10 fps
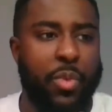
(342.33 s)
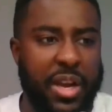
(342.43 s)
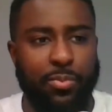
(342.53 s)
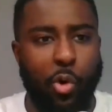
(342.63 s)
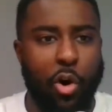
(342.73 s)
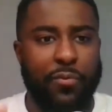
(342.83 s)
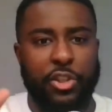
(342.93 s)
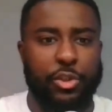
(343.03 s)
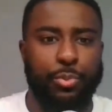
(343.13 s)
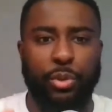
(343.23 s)
is more of a
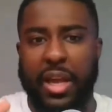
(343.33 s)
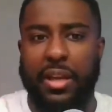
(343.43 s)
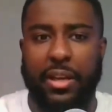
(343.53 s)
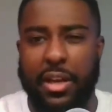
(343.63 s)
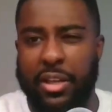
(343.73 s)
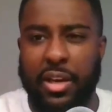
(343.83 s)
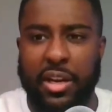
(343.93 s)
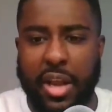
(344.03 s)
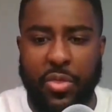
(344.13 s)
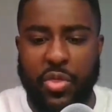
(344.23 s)
split
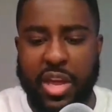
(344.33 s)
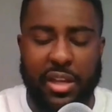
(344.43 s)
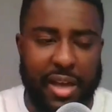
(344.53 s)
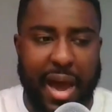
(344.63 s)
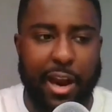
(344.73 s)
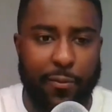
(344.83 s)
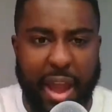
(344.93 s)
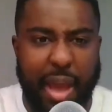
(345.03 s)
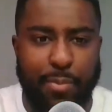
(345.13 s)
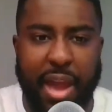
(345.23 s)
in the entire
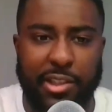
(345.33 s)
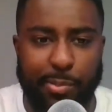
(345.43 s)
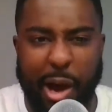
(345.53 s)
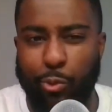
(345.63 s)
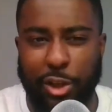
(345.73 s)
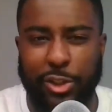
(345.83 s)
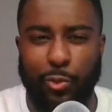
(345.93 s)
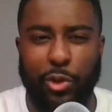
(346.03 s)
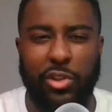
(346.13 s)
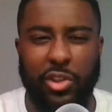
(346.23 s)
fan base about
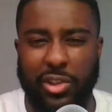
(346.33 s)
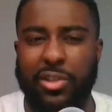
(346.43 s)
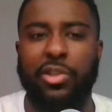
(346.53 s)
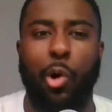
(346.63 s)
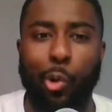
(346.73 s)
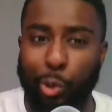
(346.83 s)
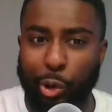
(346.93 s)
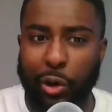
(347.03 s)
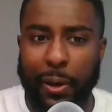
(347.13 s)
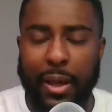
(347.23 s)
Russell Wilson just because he's
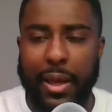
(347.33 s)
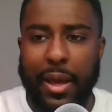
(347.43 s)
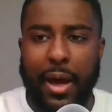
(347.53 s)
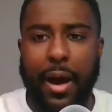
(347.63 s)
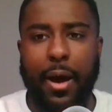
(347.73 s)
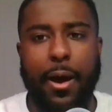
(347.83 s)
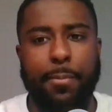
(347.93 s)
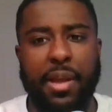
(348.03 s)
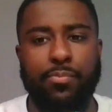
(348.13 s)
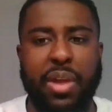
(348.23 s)
older.
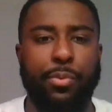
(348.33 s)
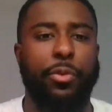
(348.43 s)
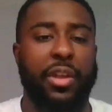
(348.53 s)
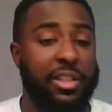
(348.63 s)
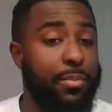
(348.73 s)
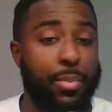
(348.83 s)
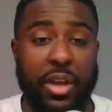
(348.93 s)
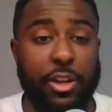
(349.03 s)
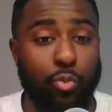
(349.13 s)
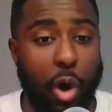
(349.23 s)
And some people
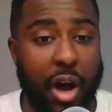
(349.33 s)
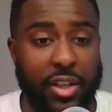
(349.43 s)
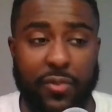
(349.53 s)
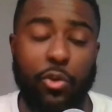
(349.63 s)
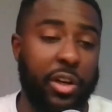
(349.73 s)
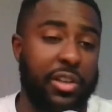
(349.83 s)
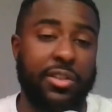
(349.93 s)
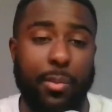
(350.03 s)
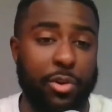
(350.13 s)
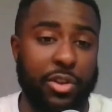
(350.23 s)
think he's washed. If you look at
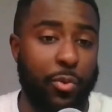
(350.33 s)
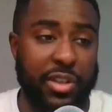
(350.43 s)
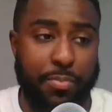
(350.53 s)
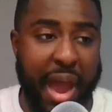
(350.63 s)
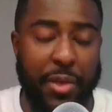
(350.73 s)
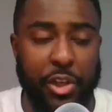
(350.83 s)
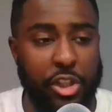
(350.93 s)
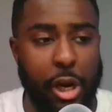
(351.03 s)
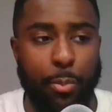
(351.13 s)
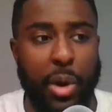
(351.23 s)
his numbers, it wasn't bad
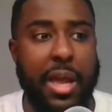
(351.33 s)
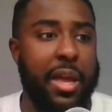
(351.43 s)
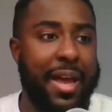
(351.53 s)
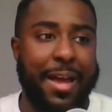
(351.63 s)
this year, but